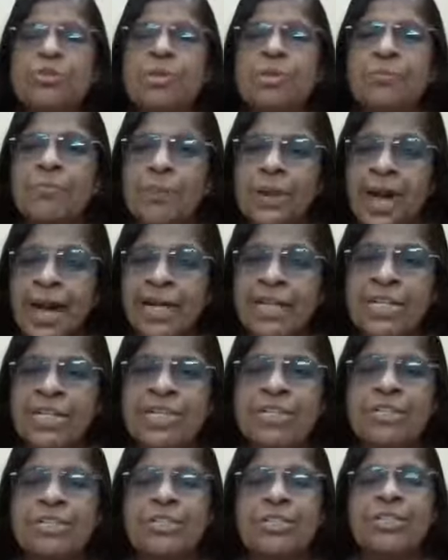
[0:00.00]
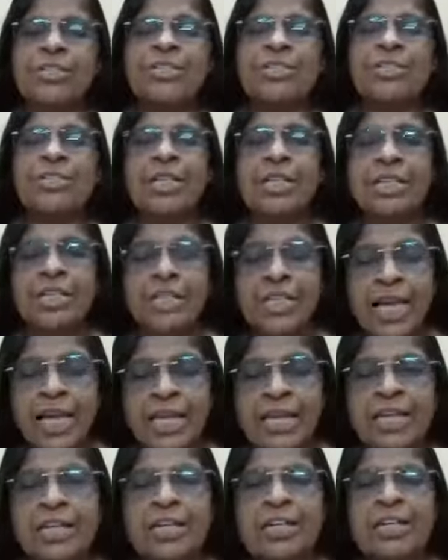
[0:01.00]
the plantations in the
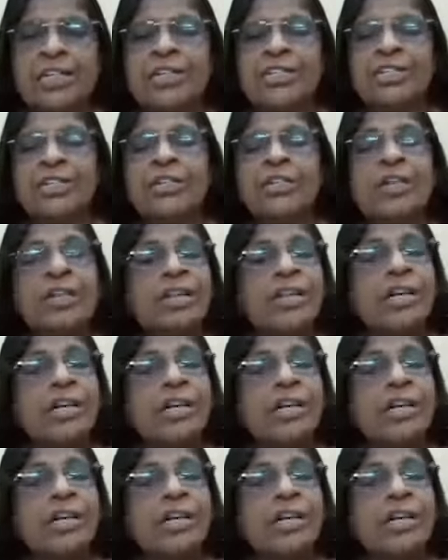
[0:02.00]
agriculture.